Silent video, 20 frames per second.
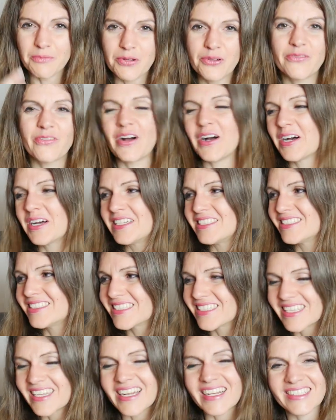move on
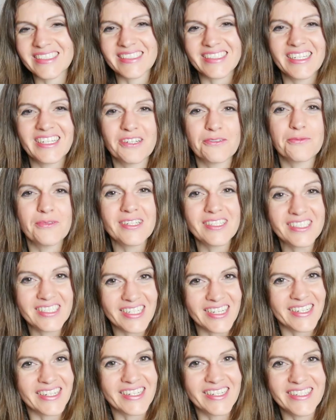to the next thing, which
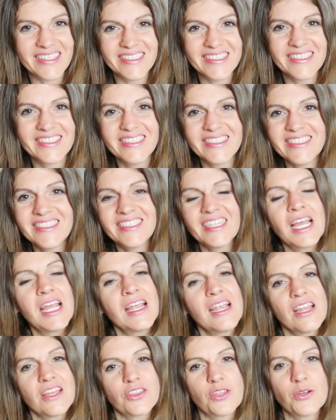is
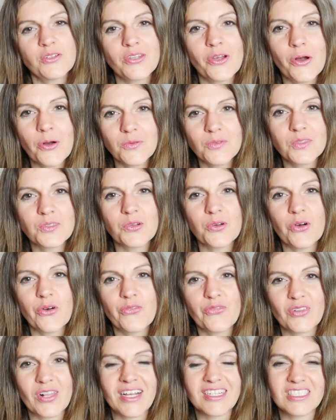those homeschool
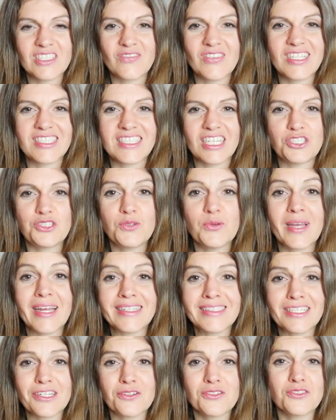philosophies that you
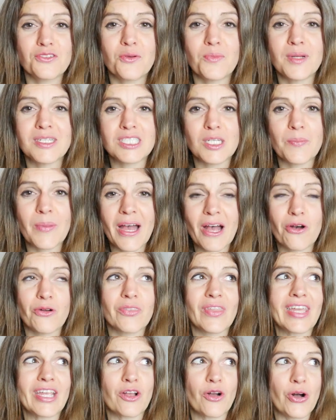guys hear so much
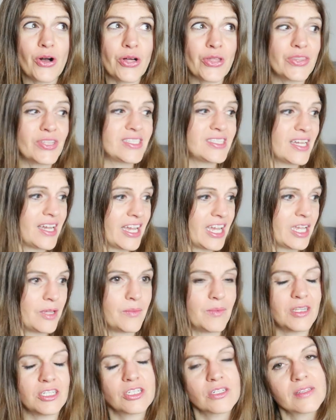about all the
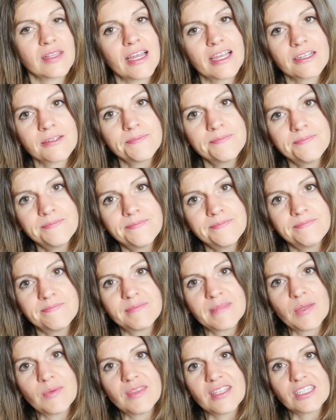time, and you're like,
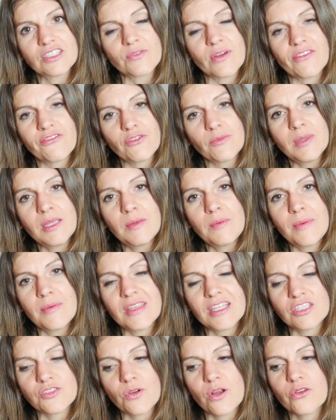maybe that's right for me, maybe
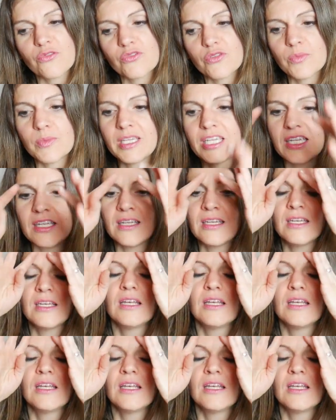that's wrong for me.